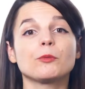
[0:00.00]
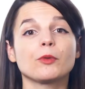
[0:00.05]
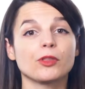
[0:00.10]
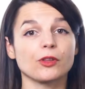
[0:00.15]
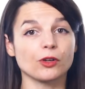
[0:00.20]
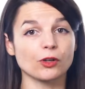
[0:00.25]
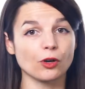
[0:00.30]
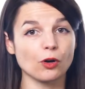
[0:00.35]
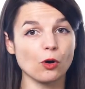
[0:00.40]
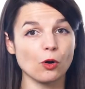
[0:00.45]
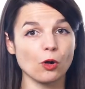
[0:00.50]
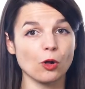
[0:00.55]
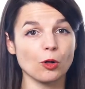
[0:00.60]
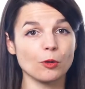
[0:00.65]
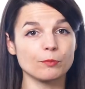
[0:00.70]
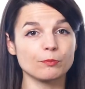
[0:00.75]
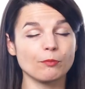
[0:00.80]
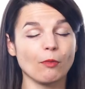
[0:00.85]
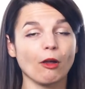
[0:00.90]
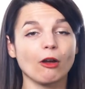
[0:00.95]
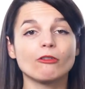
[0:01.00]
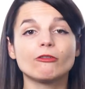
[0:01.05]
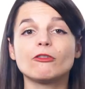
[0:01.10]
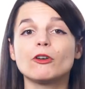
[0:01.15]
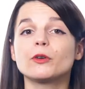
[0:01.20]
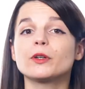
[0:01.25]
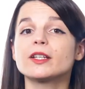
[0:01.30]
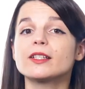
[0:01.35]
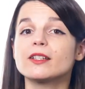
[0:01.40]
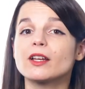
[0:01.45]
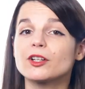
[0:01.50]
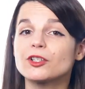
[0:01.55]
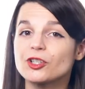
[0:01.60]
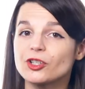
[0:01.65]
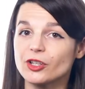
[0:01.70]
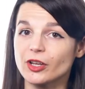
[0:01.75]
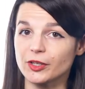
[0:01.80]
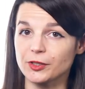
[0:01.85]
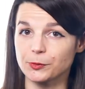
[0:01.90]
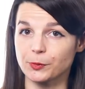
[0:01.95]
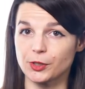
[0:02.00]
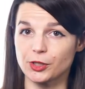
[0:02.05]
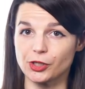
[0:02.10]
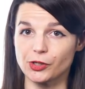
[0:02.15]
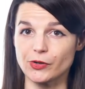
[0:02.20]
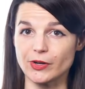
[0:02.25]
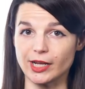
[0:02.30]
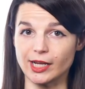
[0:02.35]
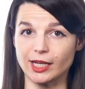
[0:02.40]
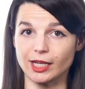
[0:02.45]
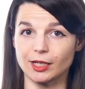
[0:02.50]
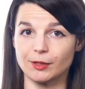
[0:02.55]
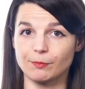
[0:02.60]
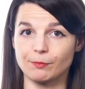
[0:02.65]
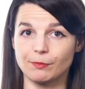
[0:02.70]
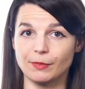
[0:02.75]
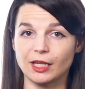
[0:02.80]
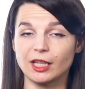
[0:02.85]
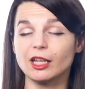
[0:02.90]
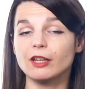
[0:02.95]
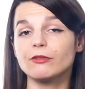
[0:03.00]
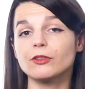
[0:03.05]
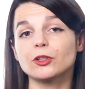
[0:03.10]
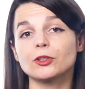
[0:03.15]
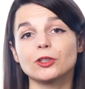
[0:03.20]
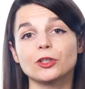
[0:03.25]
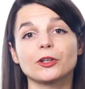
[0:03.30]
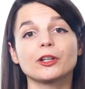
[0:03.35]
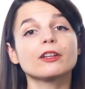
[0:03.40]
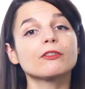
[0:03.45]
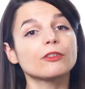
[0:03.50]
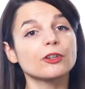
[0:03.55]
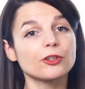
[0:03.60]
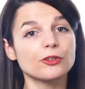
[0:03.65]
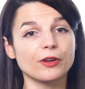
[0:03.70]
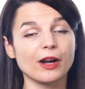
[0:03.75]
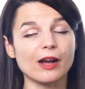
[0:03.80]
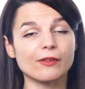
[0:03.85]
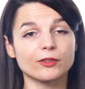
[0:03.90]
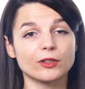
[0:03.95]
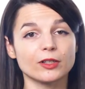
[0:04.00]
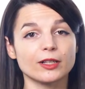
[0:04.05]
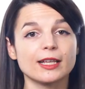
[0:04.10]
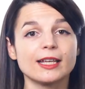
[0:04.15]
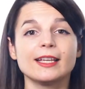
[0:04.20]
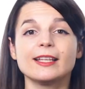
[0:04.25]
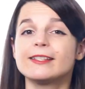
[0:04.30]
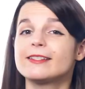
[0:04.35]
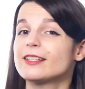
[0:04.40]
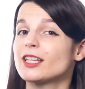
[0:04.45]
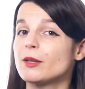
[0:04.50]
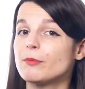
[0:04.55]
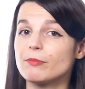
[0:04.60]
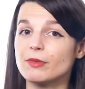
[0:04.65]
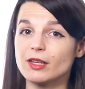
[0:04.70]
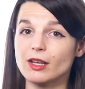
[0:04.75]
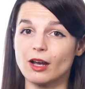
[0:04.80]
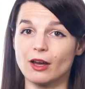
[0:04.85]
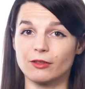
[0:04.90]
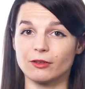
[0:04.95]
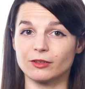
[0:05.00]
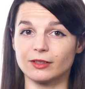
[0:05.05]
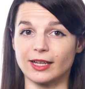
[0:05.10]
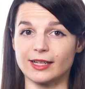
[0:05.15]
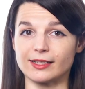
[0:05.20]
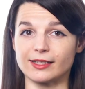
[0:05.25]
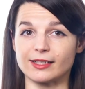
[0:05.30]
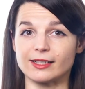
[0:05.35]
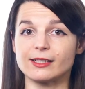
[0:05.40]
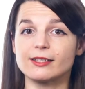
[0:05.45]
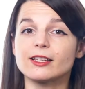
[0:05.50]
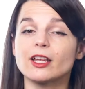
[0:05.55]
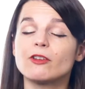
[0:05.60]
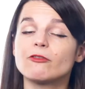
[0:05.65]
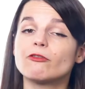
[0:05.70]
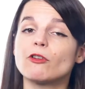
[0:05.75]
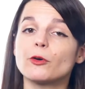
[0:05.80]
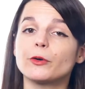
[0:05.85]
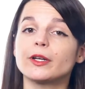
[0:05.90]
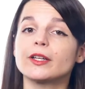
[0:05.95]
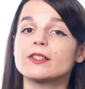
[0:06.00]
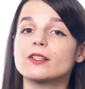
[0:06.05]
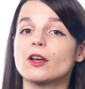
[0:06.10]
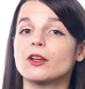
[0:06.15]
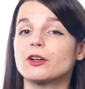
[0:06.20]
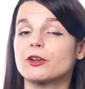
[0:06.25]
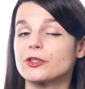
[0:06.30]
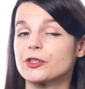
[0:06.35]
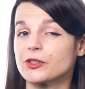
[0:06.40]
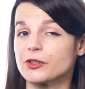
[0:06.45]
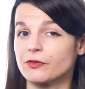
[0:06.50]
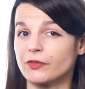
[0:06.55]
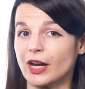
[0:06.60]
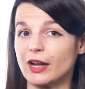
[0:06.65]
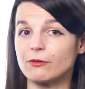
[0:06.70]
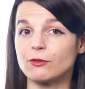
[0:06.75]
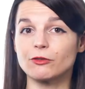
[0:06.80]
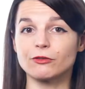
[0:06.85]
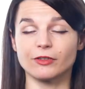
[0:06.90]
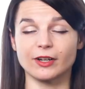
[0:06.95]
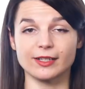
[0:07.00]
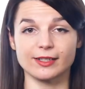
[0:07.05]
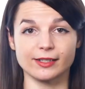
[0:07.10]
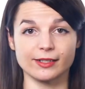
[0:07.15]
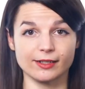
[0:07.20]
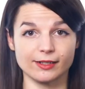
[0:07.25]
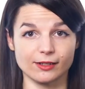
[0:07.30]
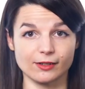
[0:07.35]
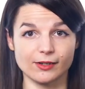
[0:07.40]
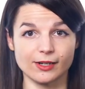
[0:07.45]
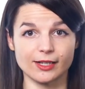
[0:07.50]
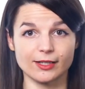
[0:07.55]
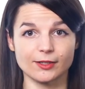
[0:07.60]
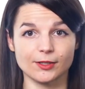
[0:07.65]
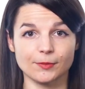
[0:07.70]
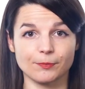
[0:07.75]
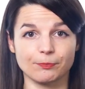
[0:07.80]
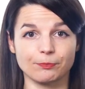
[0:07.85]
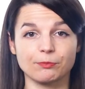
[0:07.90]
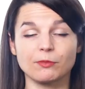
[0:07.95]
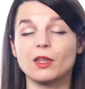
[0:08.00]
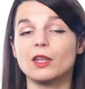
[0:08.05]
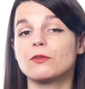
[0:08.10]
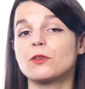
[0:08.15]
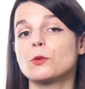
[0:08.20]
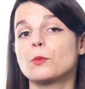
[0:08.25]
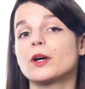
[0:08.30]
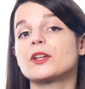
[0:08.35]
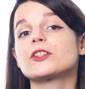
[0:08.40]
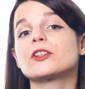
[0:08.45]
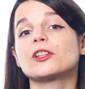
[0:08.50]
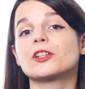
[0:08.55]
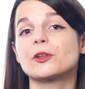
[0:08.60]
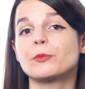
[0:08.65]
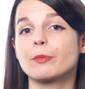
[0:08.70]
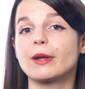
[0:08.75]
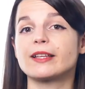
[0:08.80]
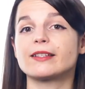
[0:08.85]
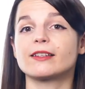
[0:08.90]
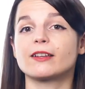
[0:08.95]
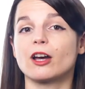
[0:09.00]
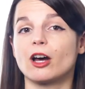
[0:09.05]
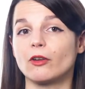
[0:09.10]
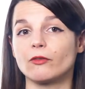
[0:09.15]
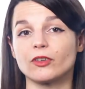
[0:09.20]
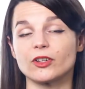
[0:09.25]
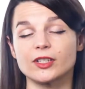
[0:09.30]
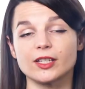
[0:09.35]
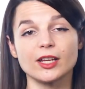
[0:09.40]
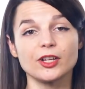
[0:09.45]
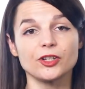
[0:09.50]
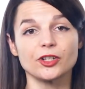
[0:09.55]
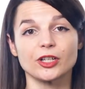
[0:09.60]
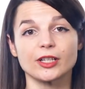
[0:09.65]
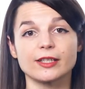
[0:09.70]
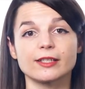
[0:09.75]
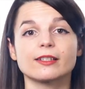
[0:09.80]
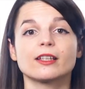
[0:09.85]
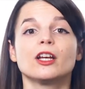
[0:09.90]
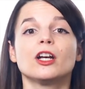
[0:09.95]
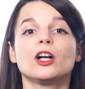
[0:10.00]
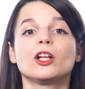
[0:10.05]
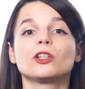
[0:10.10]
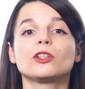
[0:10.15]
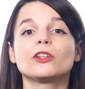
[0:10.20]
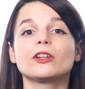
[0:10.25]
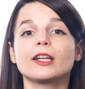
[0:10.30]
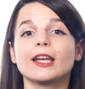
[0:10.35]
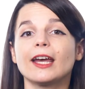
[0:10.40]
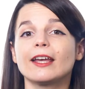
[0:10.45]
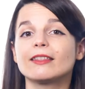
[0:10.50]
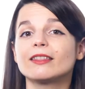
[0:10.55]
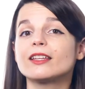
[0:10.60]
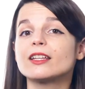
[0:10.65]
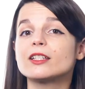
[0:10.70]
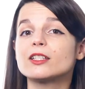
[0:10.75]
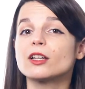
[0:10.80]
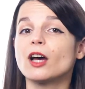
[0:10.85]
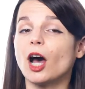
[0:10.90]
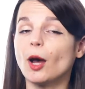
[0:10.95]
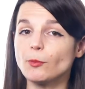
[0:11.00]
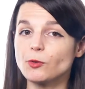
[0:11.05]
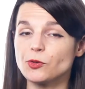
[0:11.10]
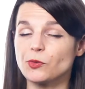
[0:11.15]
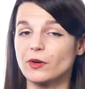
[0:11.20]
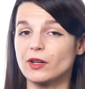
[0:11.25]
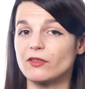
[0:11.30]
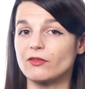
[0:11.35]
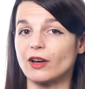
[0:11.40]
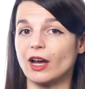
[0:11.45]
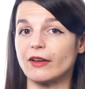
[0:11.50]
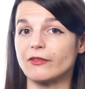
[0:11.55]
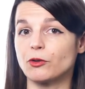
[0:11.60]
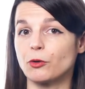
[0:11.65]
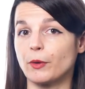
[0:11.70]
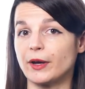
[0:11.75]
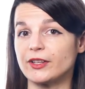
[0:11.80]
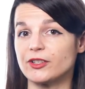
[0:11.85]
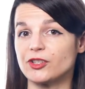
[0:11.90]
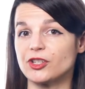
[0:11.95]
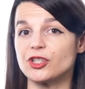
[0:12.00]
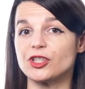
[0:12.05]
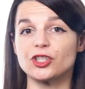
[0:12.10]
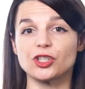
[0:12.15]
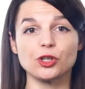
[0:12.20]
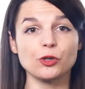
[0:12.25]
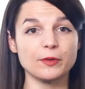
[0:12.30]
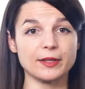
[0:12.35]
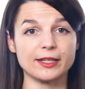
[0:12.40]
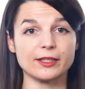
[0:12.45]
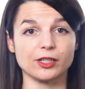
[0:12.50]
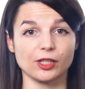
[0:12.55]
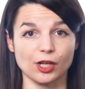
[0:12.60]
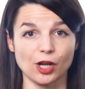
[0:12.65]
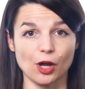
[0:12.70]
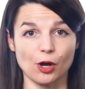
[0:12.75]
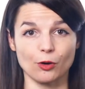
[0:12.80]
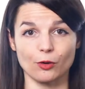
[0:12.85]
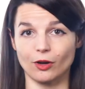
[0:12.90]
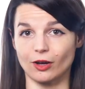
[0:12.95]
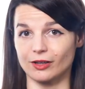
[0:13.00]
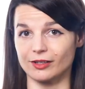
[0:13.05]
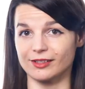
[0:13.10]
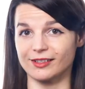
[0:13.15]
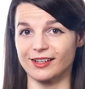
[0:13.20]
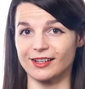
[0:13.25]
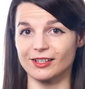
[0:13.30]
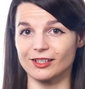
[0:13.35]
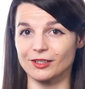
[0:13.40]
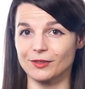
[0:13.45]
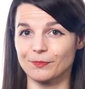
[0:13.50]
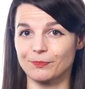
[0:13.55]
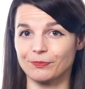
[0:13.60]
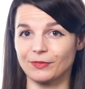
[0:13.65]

with your goal. Focus on just what you need. If you're learning for travel, skip the other lessons and focus on our survival phrases series. If you want to learn basic conversations, look at the top 25 questions you need to know content.